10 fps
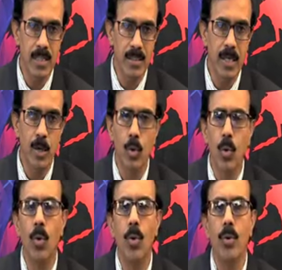is the
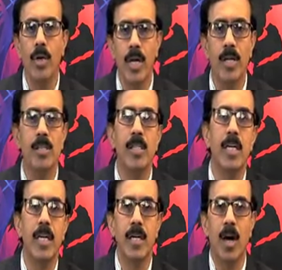low energy
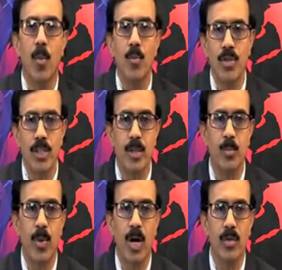
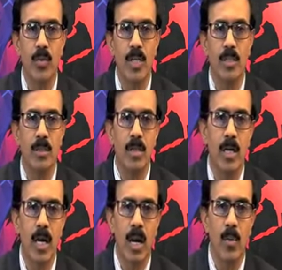decomposition pathways
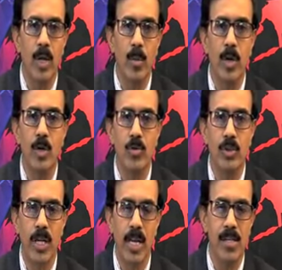that are available to
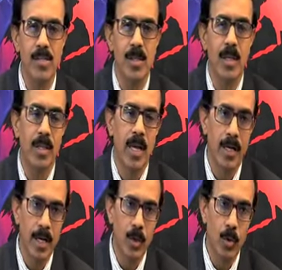silanes
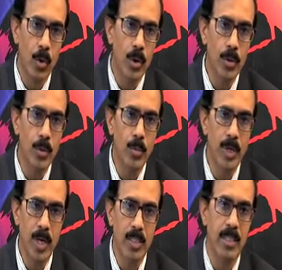that I told you,
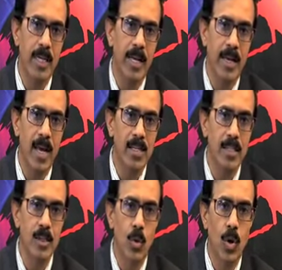because it can enhance
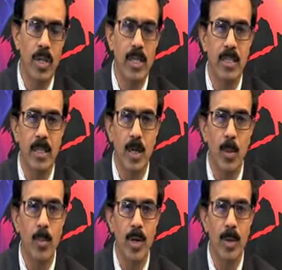its coordination
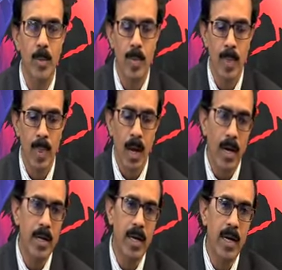number,
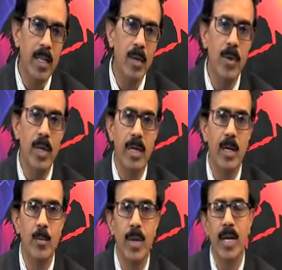and readily one
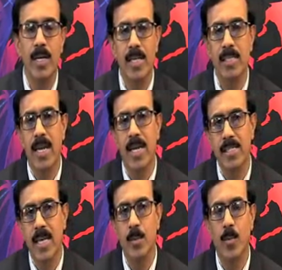can break
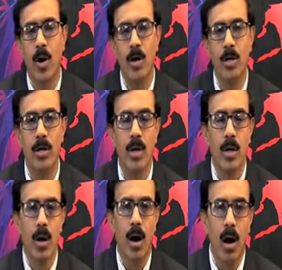Si-Si bond
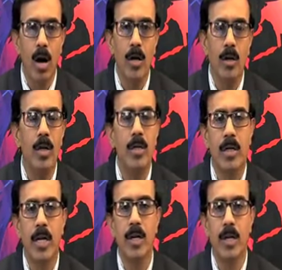or
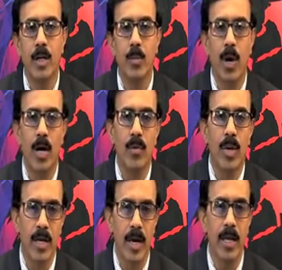tin-tin bond
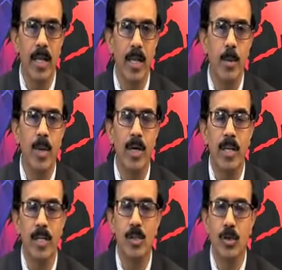very readily, but
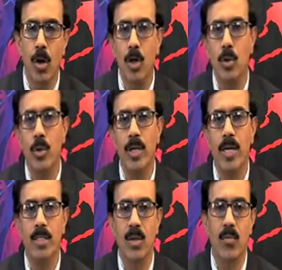that is not true in
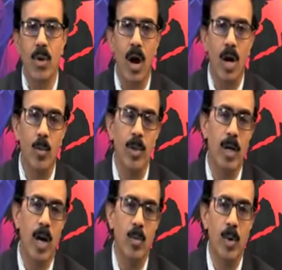case of
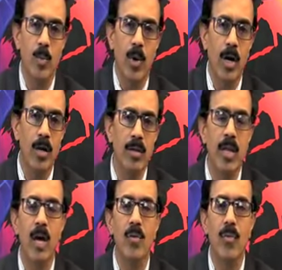carbon-carbon bond.
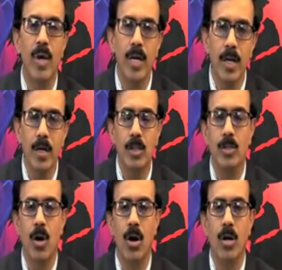They are very
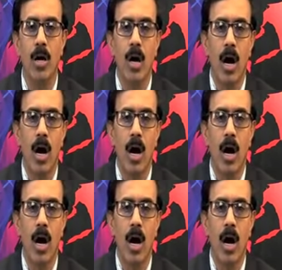strong